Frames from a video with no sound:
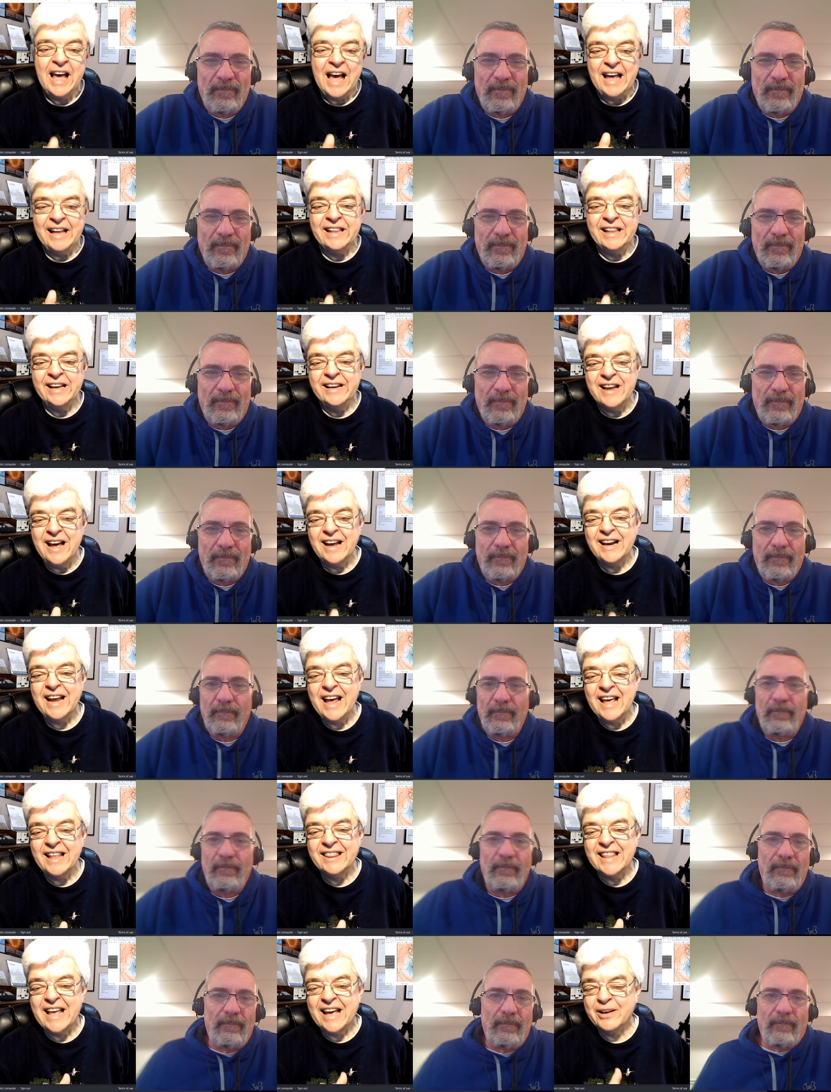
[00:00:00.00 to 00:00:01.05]
Speaker 1: Had they not
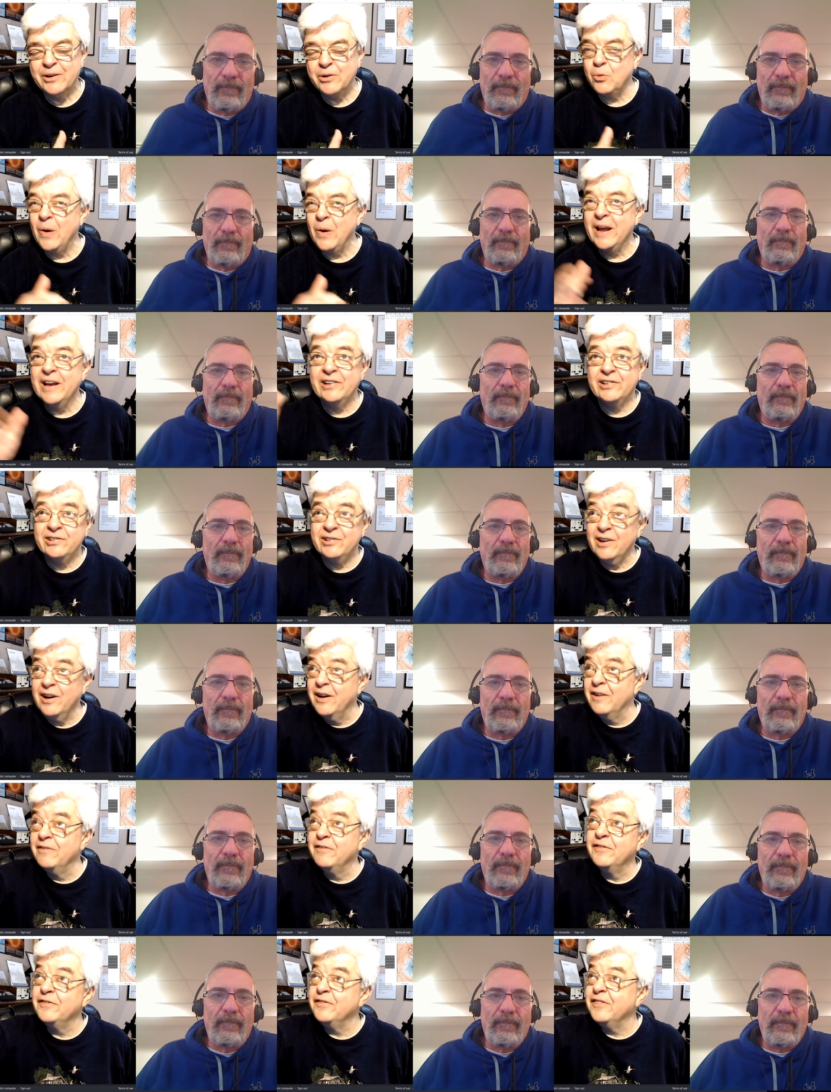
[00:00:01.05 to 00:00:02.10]
had that trace
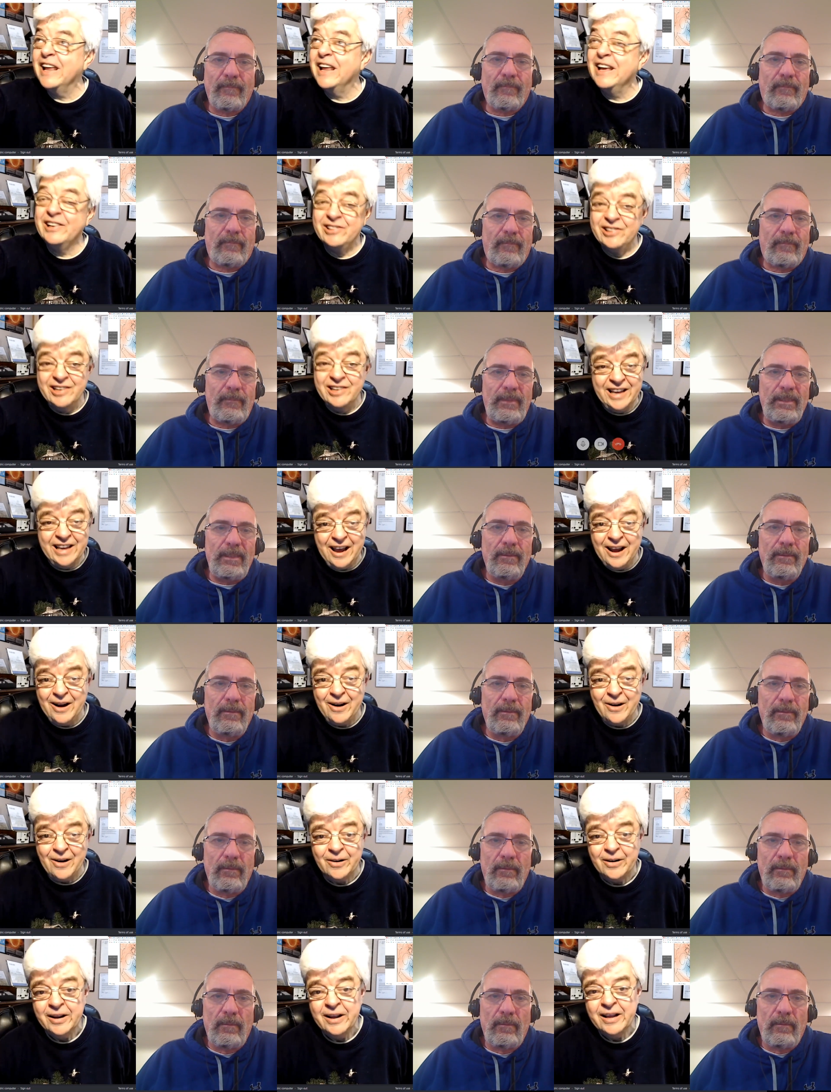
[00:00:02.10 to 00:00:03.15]
of flakes in the
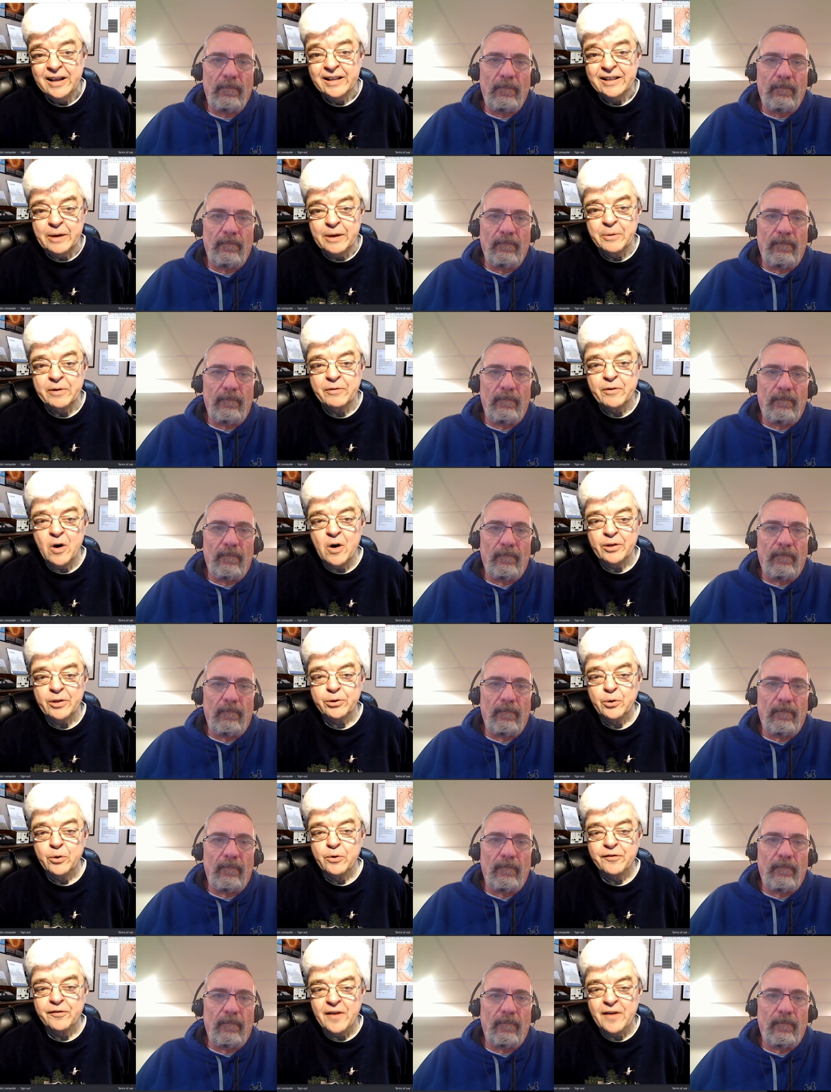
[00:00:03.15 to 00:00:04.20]
air, they would have gone
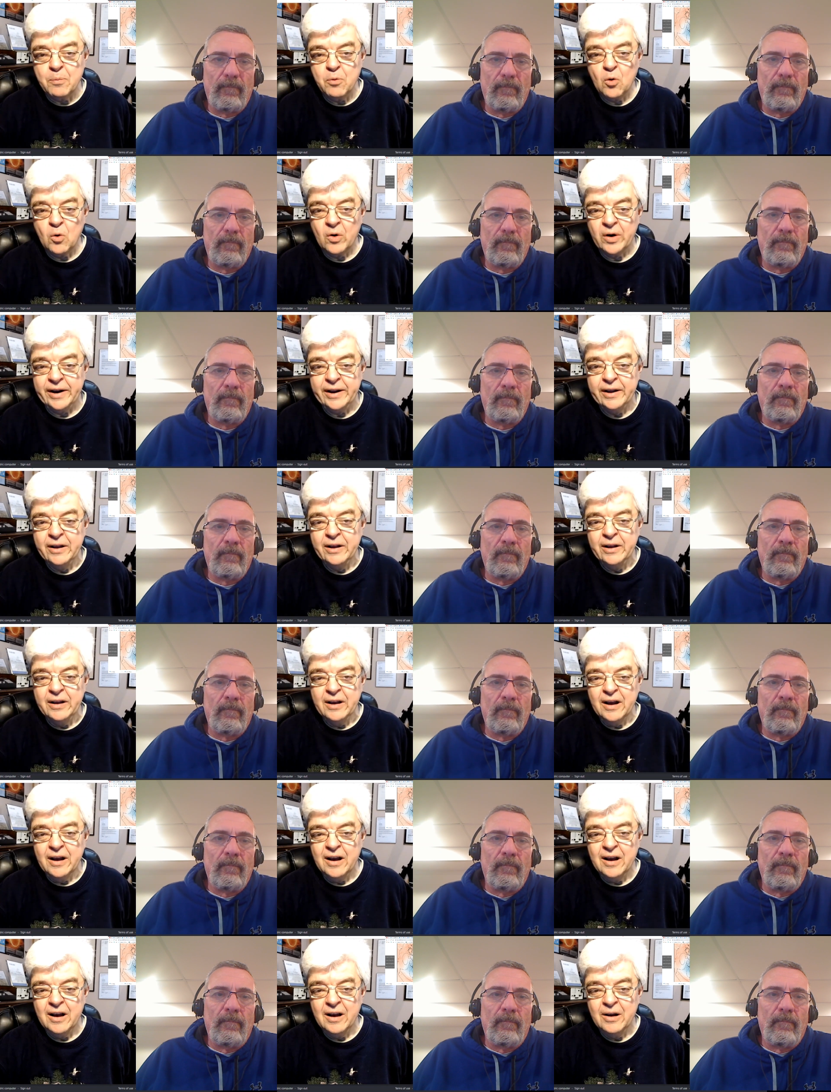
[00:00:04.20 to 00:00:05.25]
through February
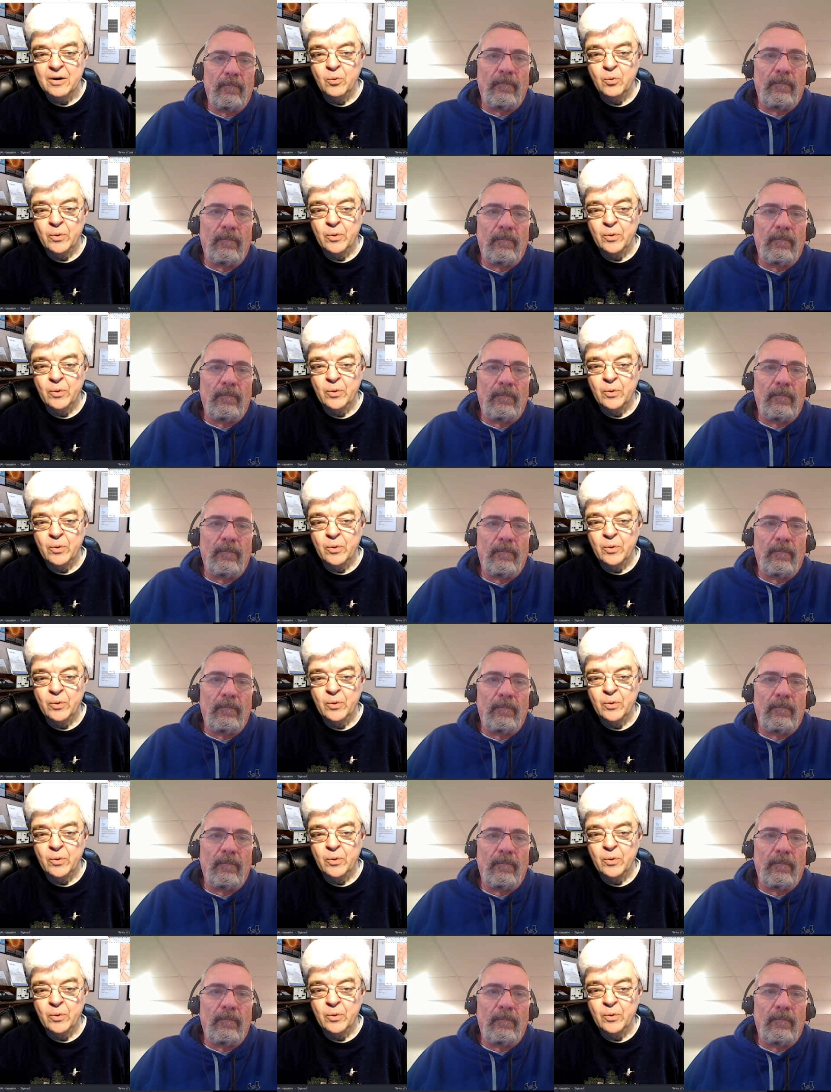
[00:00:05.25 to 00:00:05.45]
uh,